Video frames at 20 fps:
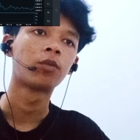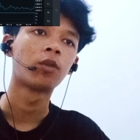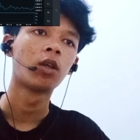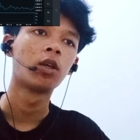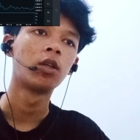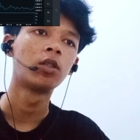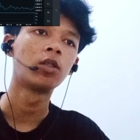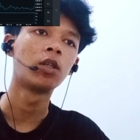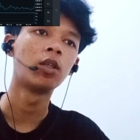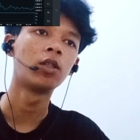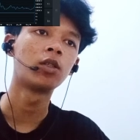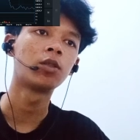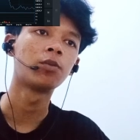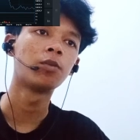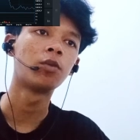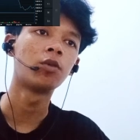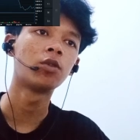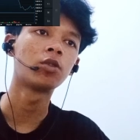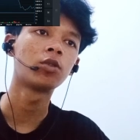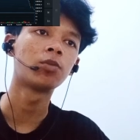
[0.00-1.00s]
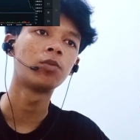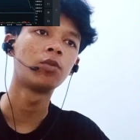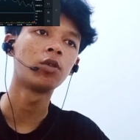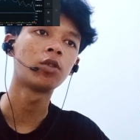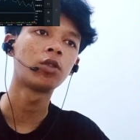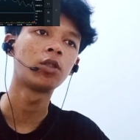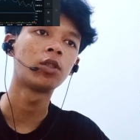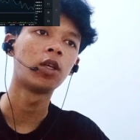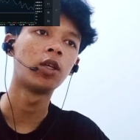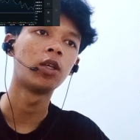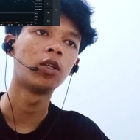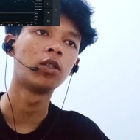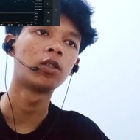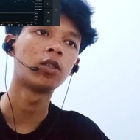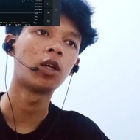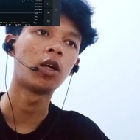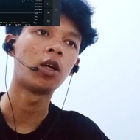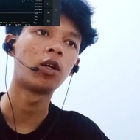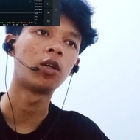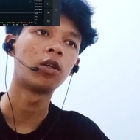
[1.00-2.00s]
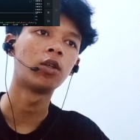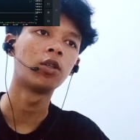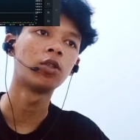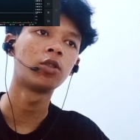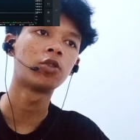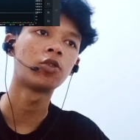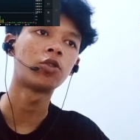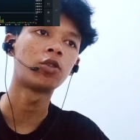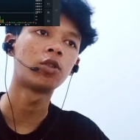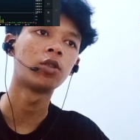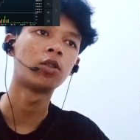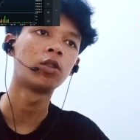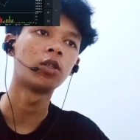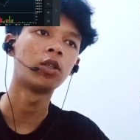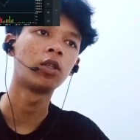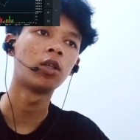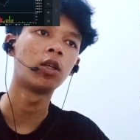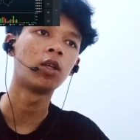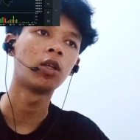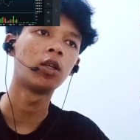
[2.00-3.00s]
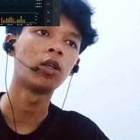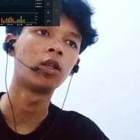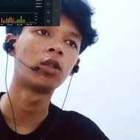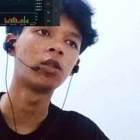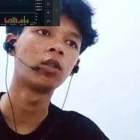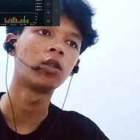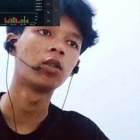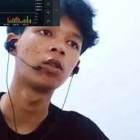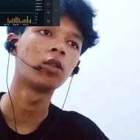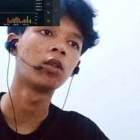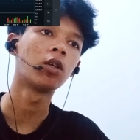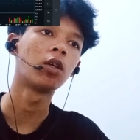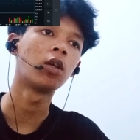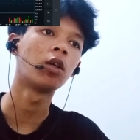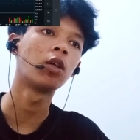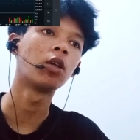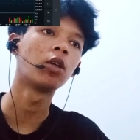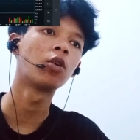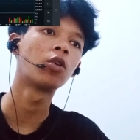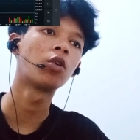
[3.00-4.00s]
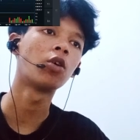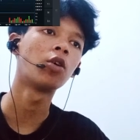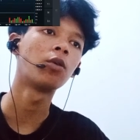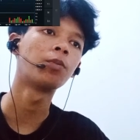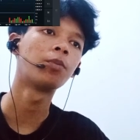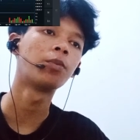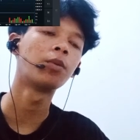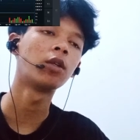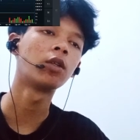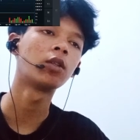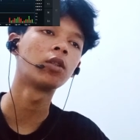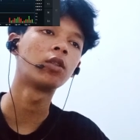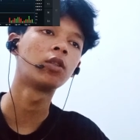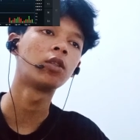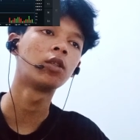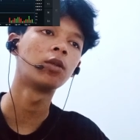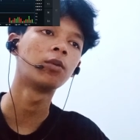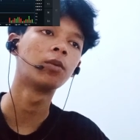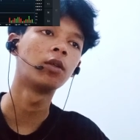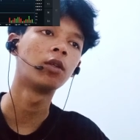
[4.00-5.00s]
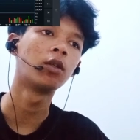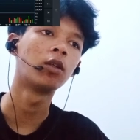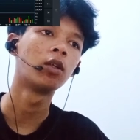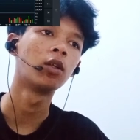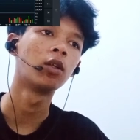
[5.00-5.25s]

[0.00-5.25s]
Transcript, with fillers: Since most blockchains are naturally in incompatible,